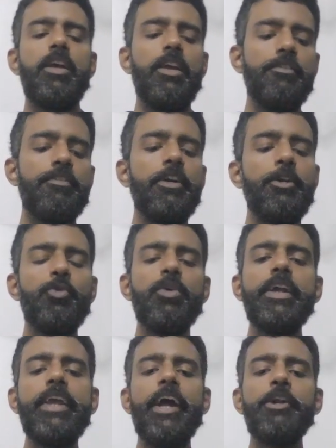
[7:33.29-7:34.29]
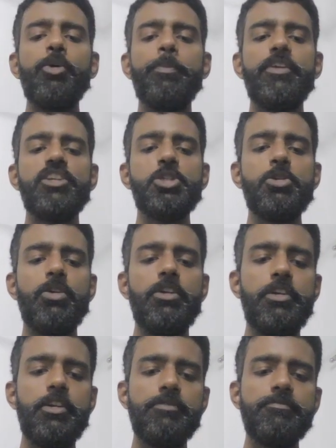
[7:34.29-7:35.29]
If I do a cat operation on
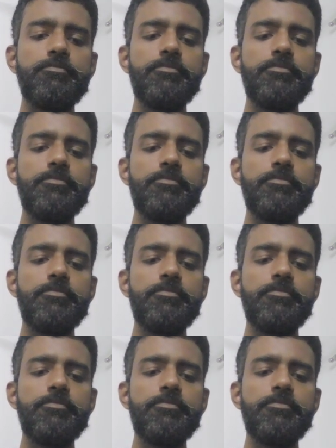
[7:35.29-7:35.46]
it,